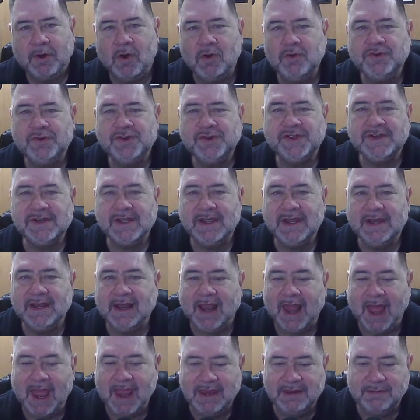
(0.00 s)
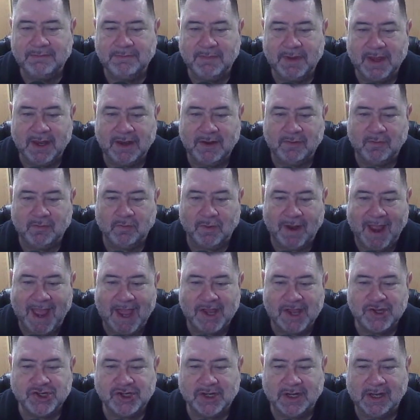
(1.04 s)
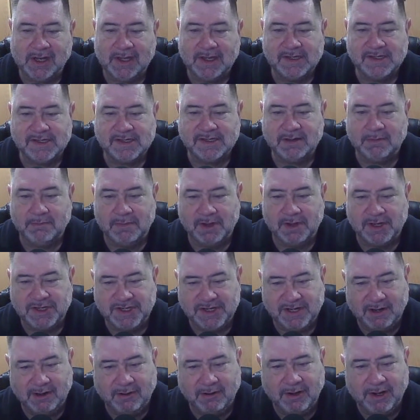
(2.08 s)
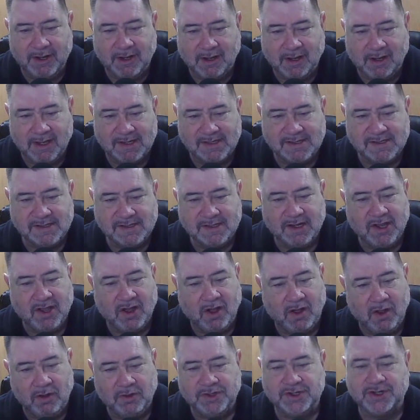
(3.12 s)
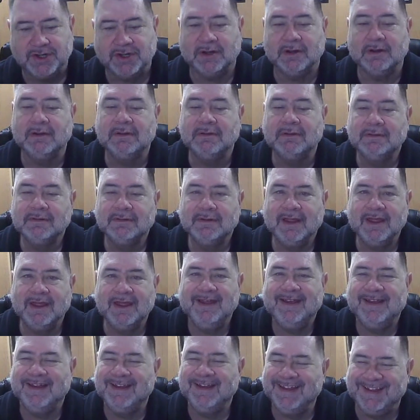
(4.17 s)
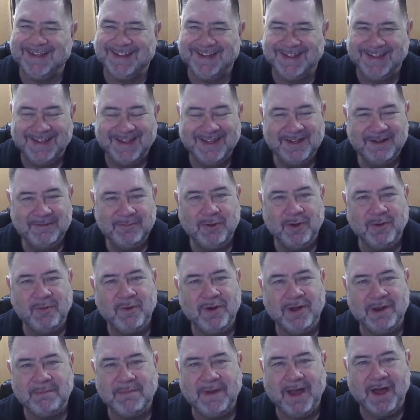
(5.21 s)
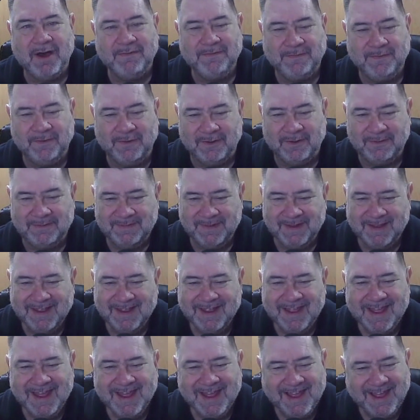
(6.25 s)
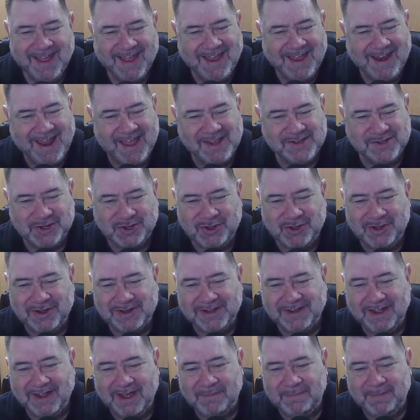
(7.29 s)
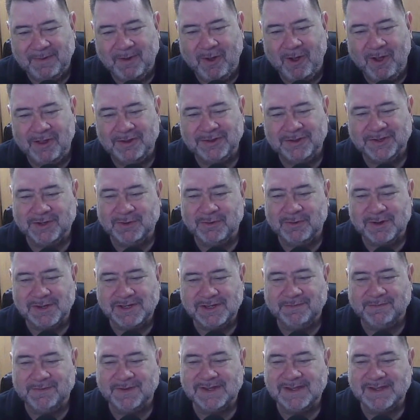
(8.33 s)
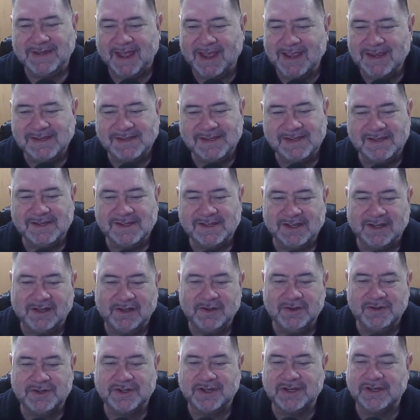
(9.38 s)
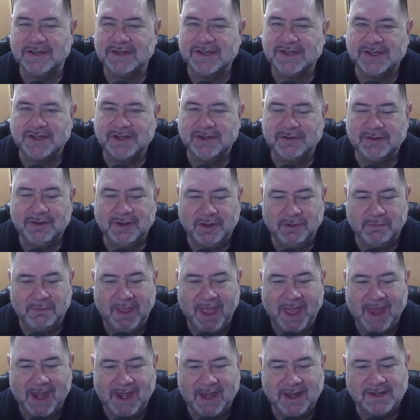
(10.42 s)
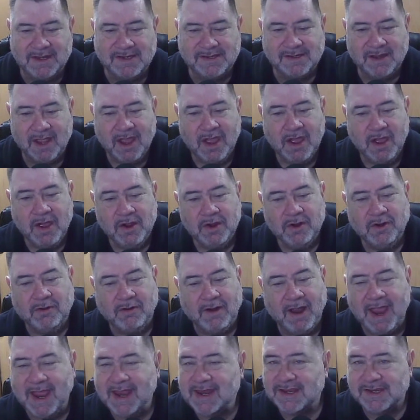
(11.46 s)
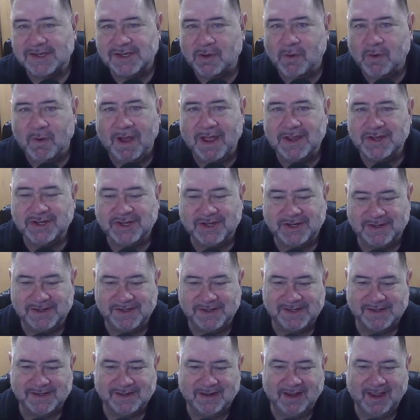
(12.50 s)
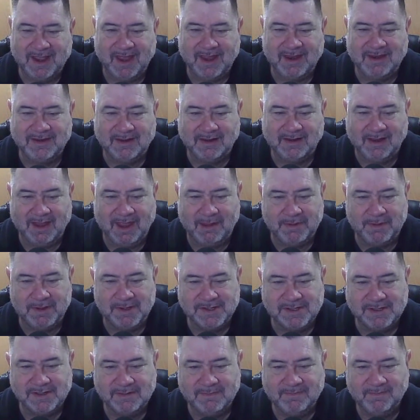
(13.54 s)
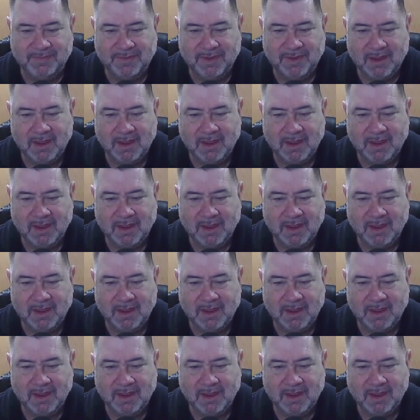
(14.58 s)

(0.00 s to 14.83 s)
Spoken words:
Post-enlightenment rationalist materialist culture. Well, what a mouthful. It has cooked up all sorts of enticing solutions to humanity's greatest questions and dilemmas.